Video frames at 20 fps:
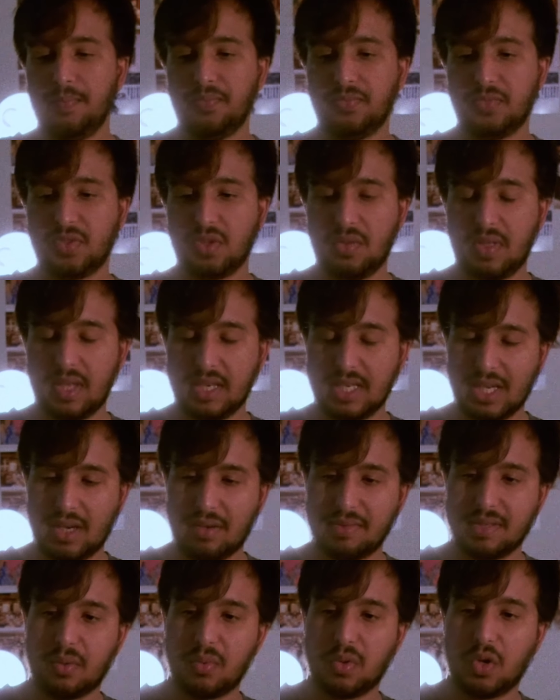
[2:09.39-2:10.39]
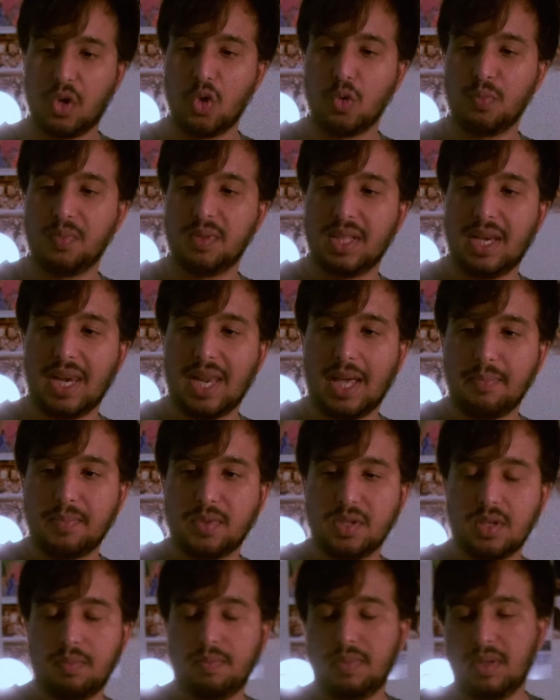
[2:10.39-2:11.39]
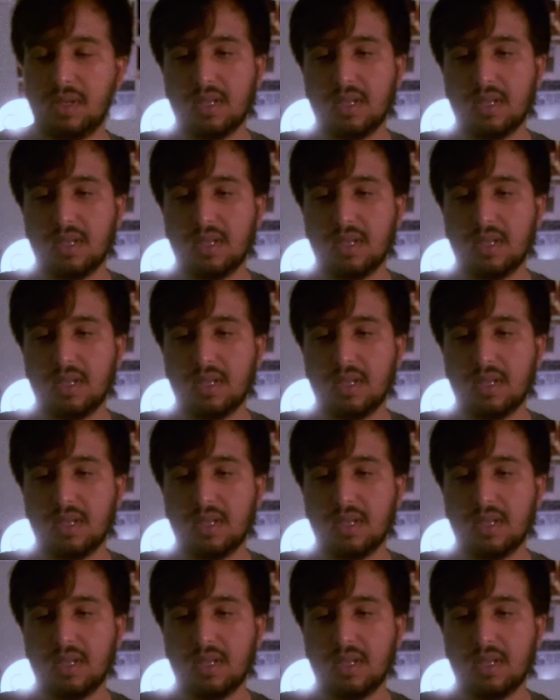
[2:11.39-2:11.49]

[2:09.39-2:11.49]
So the idea is I would open the laptop